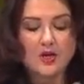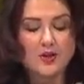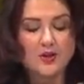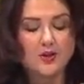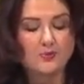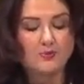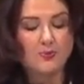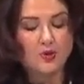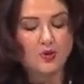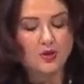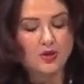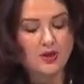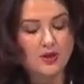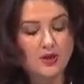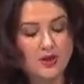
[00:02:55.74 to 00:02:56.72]
The
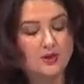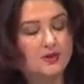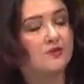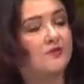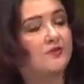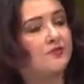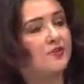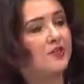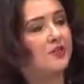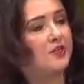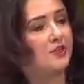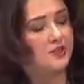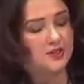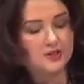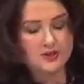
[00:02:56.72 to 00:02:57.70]
book Hidden
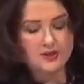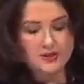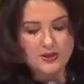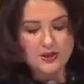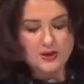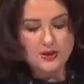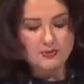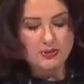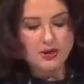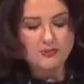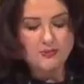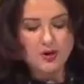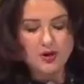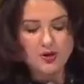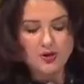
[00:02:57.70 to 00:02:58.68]
Figures by
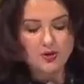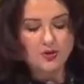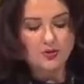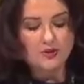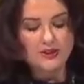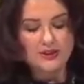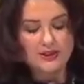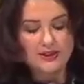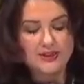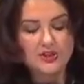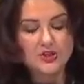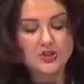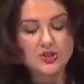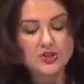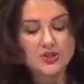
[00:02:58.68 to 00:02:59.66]
Margot
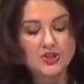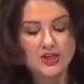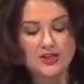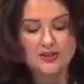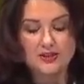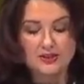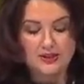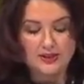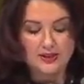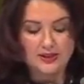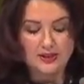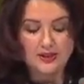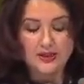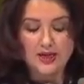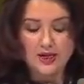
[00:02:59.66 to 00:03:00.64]
Lee
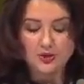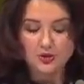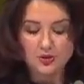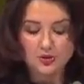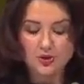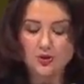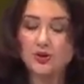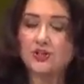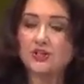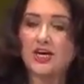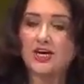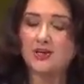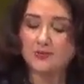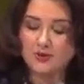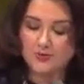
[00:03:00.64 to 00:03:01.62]
Shetterly, a New York
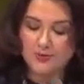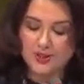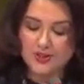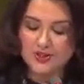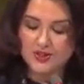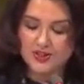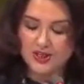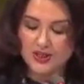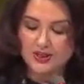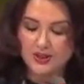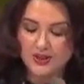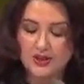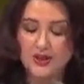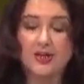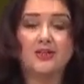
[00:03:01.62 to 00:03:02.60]
Times
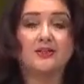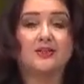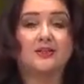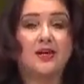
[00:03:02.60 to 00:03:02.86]
bestseller and